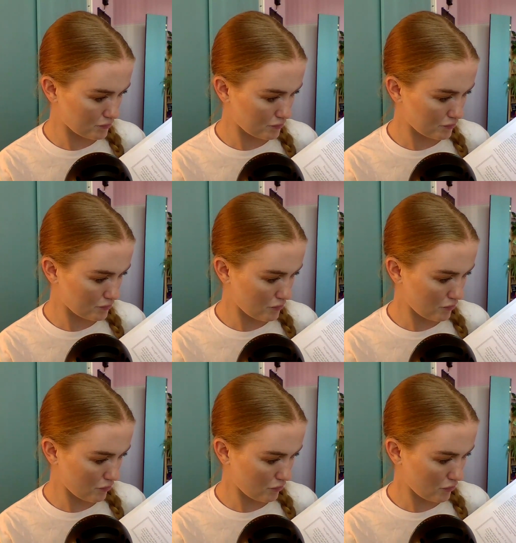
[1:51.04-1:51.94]

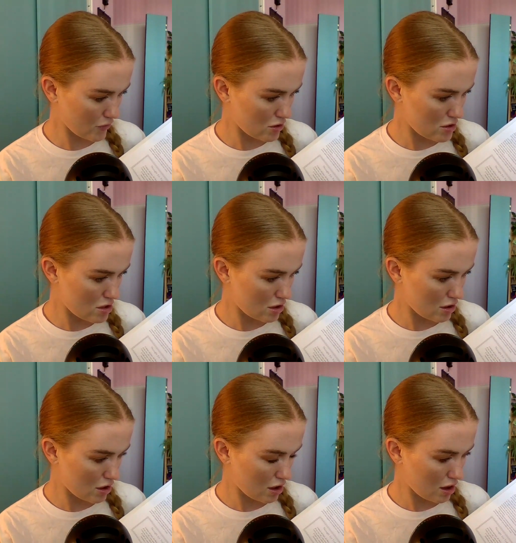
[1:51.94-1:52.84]

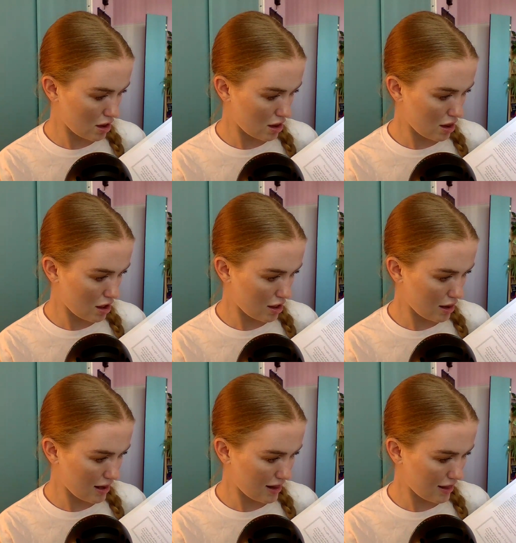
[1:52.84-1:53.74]

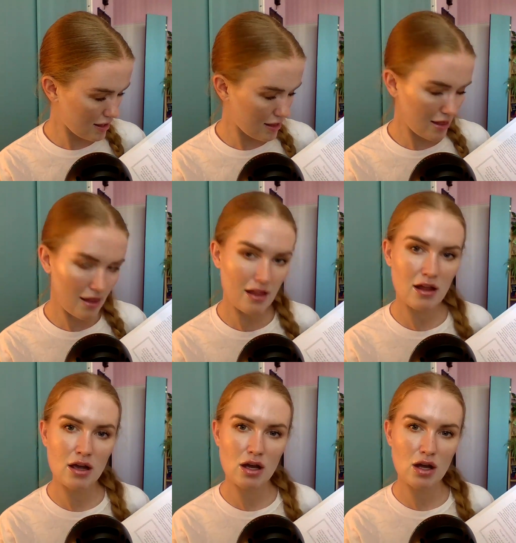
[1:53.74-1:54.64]

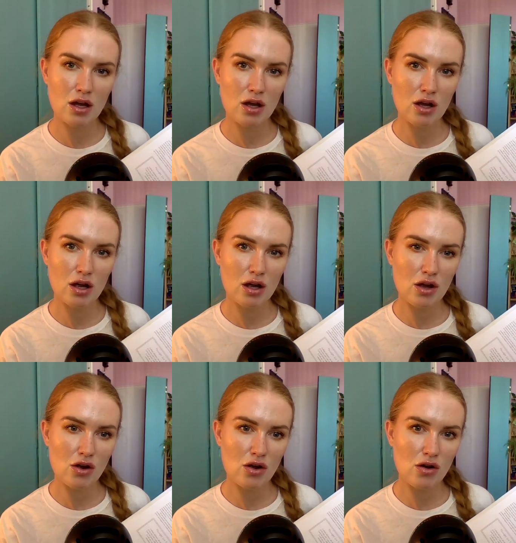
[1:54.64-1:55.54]
Nobody speaks.